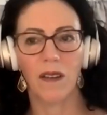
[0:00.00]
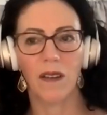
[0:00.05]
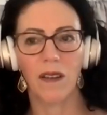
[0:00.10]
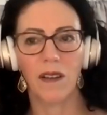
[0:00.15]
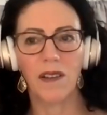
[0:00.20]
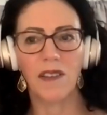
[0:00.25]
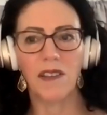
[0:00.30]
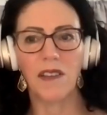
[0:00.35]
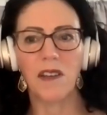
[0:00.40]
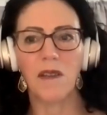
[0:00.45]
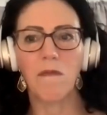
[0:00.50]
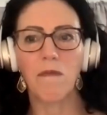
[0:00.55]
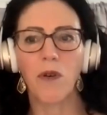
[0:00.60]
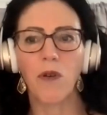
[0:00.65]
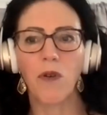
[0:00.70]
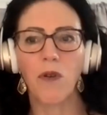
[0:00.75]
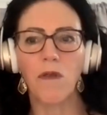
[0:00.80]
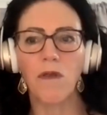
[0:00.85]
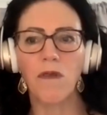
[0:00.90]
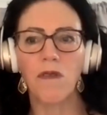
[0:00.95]
is it
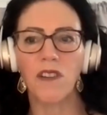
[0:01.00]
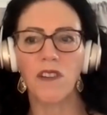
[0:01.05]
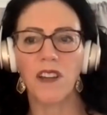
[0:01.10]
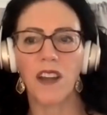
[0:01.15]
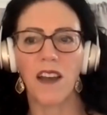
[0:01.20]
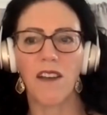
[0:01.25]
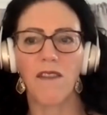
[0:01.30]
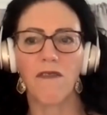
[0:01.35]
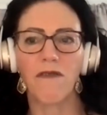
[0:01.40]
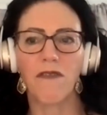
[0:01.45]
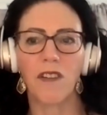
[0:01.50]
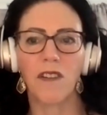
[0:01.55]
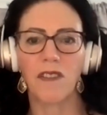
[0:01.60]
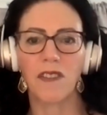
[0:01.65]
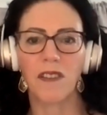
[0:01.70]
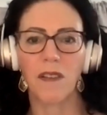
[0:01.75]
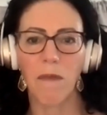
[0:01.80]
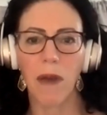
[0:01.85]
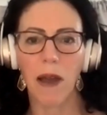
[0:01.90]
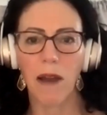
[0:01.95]
important to have those
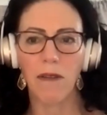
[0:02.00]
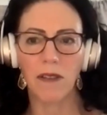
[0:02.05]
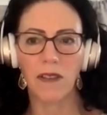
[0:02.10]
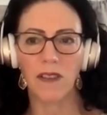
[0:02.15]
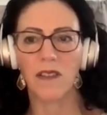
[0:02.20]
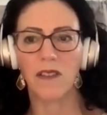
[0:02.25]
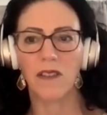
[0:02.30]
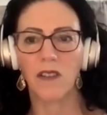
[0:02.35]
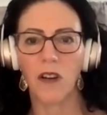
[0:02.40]
comparison